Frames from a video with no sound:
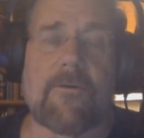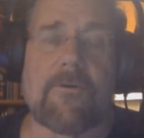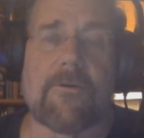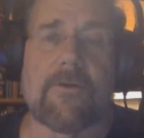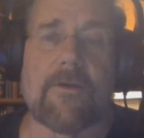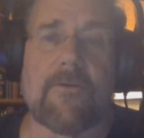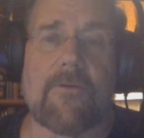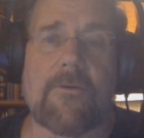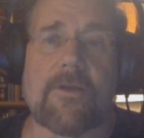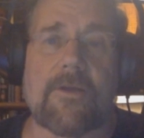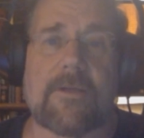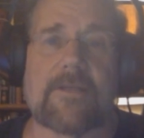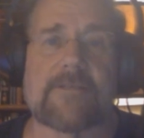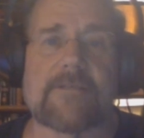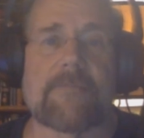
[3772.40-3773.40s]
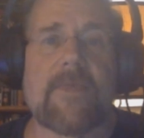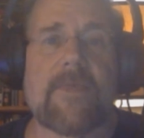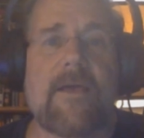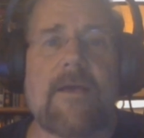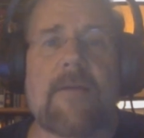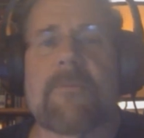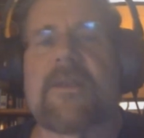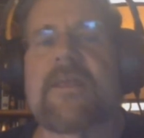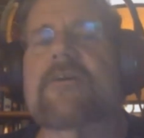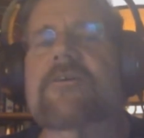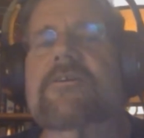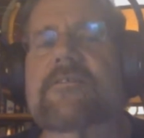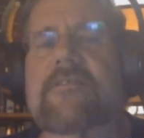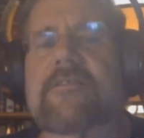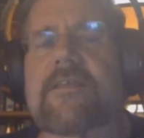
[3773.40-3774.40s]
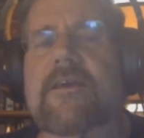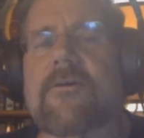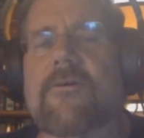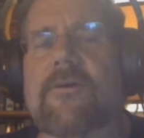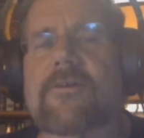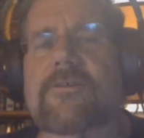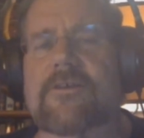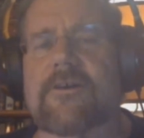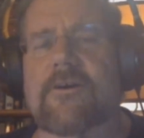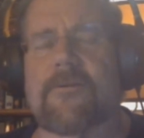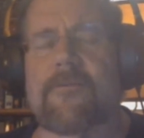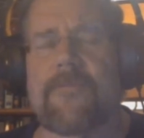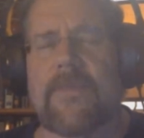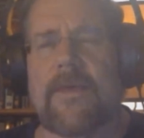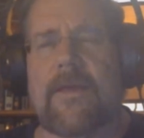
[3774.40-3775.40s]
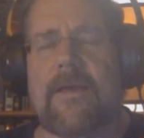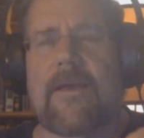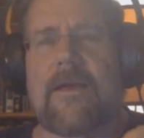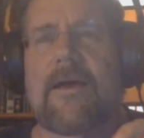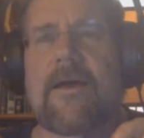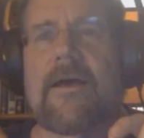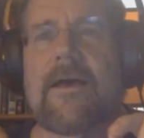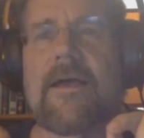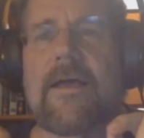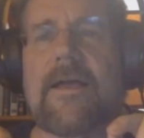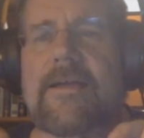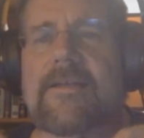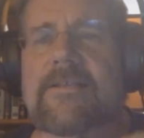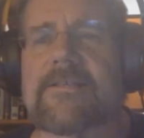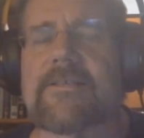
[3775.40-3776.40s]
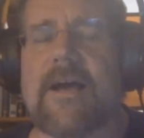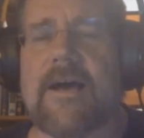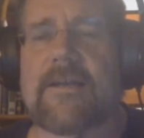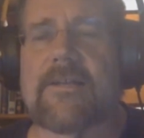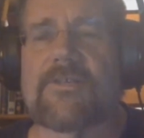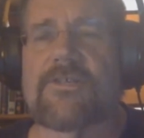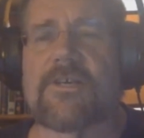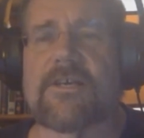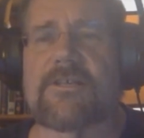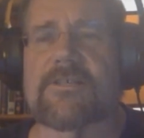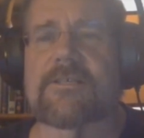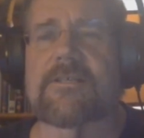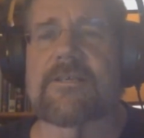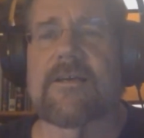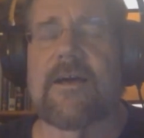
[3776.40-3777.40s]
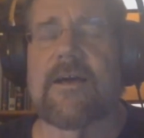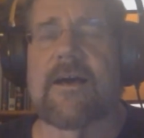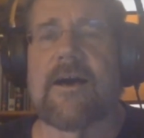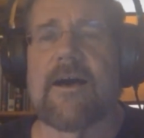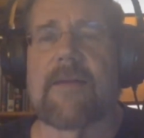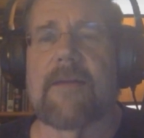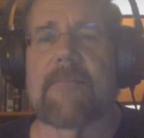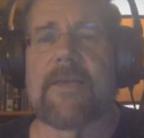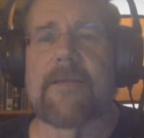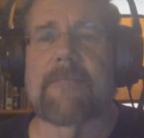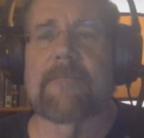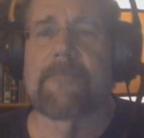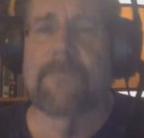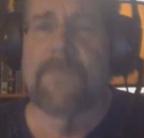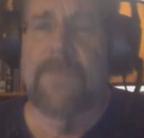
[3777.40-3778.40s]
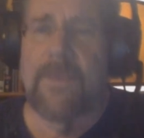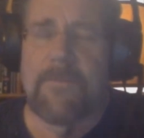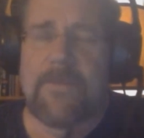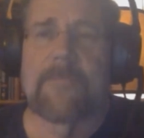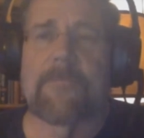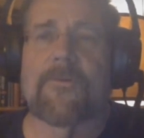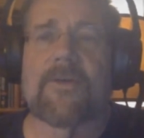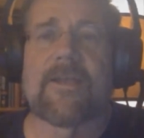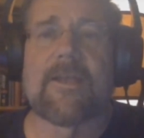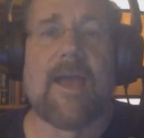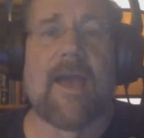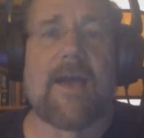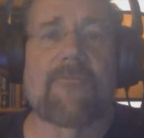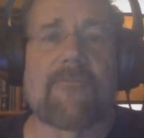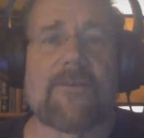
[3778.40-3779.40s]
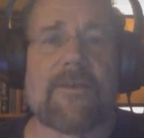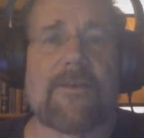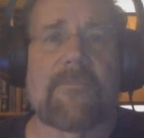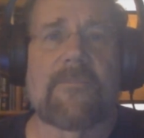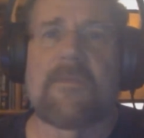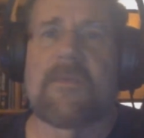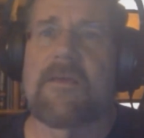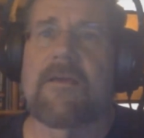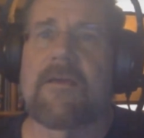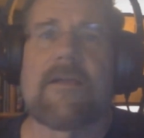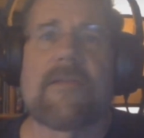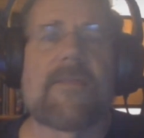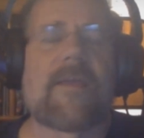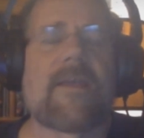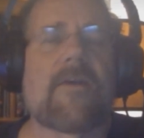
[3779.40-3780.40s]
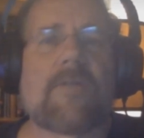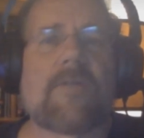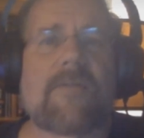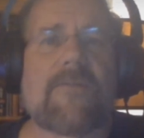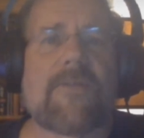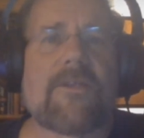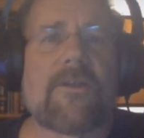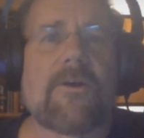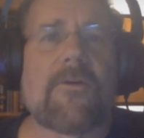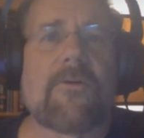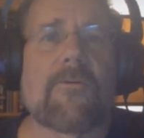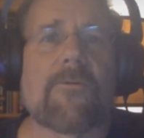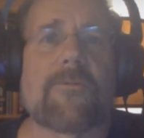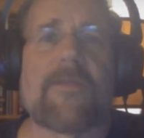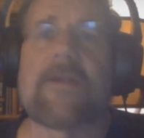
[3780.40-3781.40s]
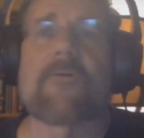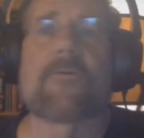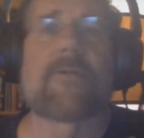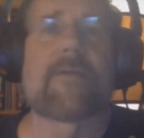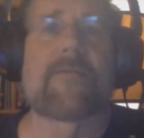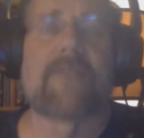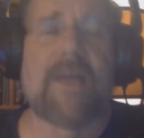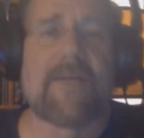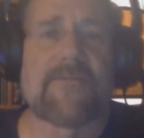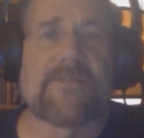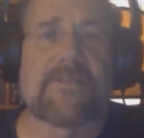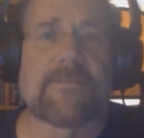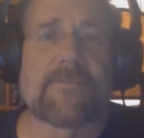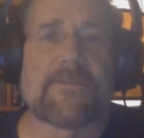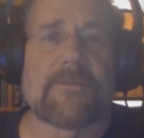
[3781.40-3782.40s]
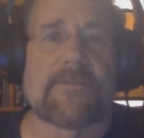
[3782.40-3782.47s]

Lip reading: organism. But here's the thing also. It's not just, I mean, people can have it. They don't even know. They don't even have symptoms.